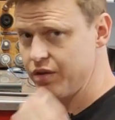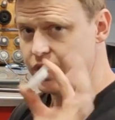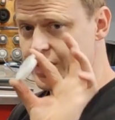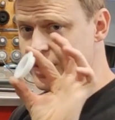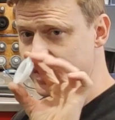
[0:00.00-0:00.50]

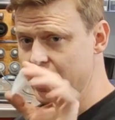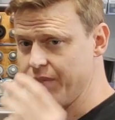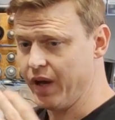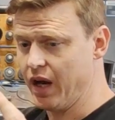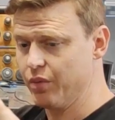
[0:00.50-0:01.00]
This is another
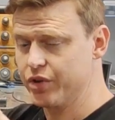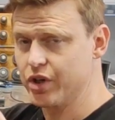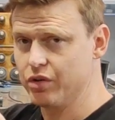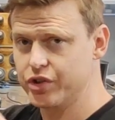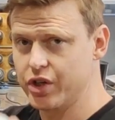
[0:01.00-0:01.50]
part
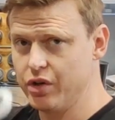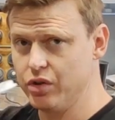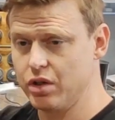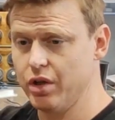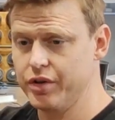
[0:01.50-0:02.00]
which I'll show
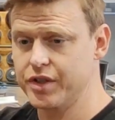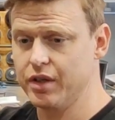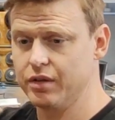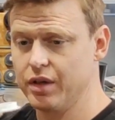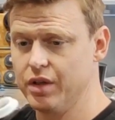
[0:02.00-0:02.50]
you
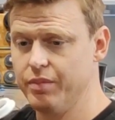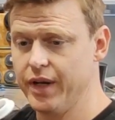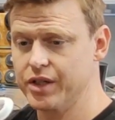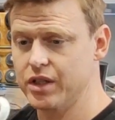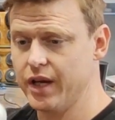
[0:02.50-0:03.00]
closer on the
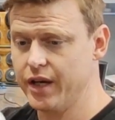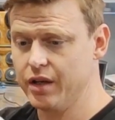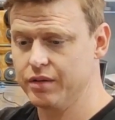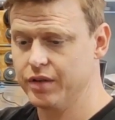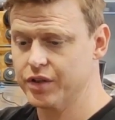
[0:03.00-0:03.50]
bench
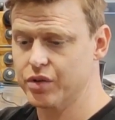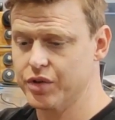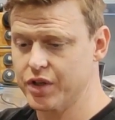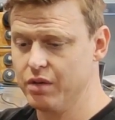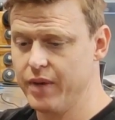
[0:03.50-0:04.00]
later. It's
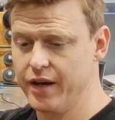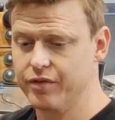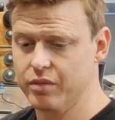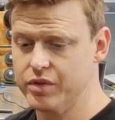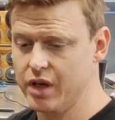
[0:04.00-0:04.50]
also made
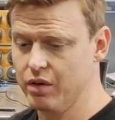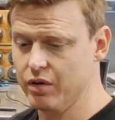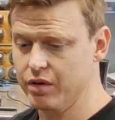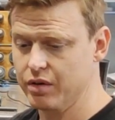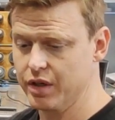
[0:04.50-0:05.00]
from
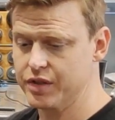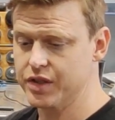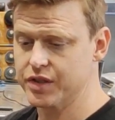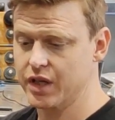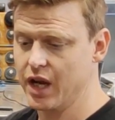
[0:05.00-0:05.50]
Delrin. It's
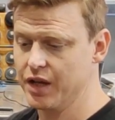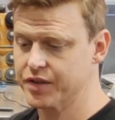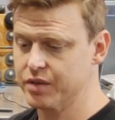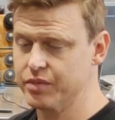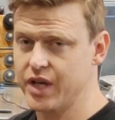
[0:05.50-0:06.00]
just a
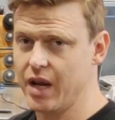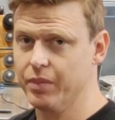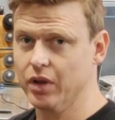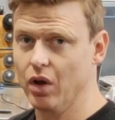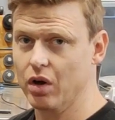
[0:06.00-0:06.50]
custom
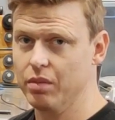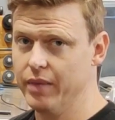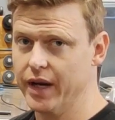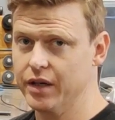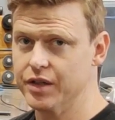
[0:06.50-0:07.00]
taper lock
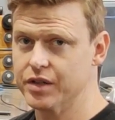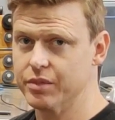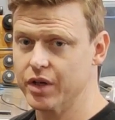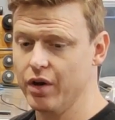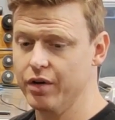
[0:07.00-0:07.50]

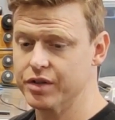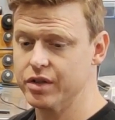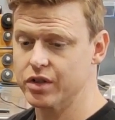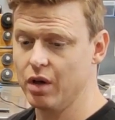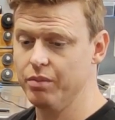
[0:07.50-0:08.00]
mechanism that goes
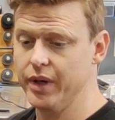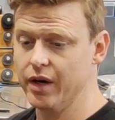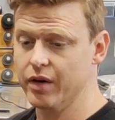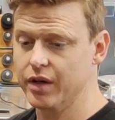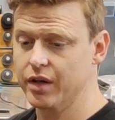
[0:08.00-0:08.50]
in the top
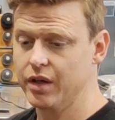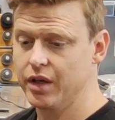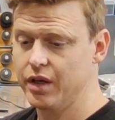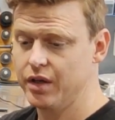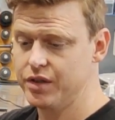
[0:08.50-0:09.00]
bearing
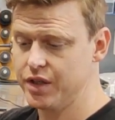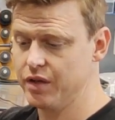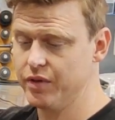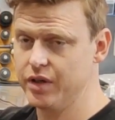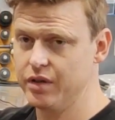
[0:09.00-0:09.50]
to
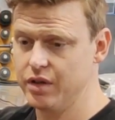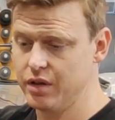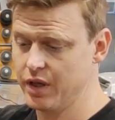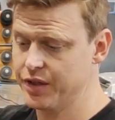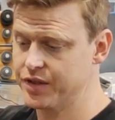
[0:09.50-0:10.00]
give it
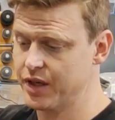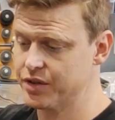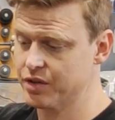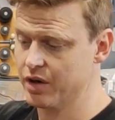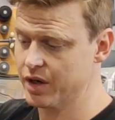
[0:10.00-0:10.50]
a
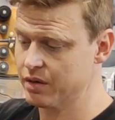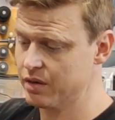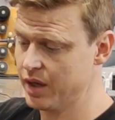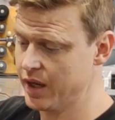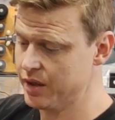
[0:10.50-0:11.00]

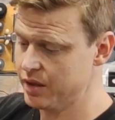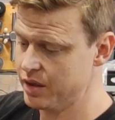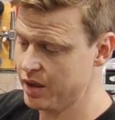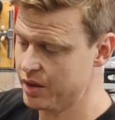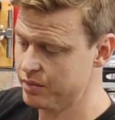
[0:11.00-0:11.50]
centering
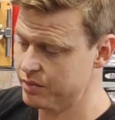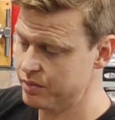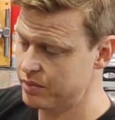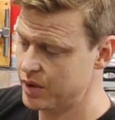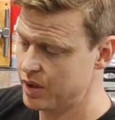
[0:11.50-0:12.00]
and
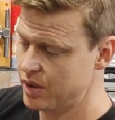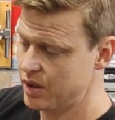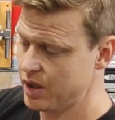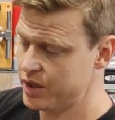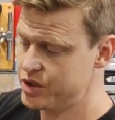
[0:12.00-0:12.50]

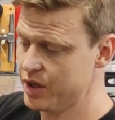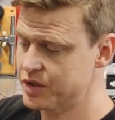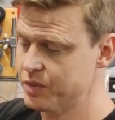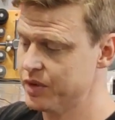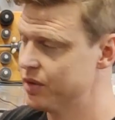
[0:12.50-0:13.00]

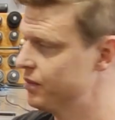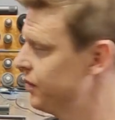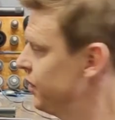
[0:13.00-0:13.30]
adjustment.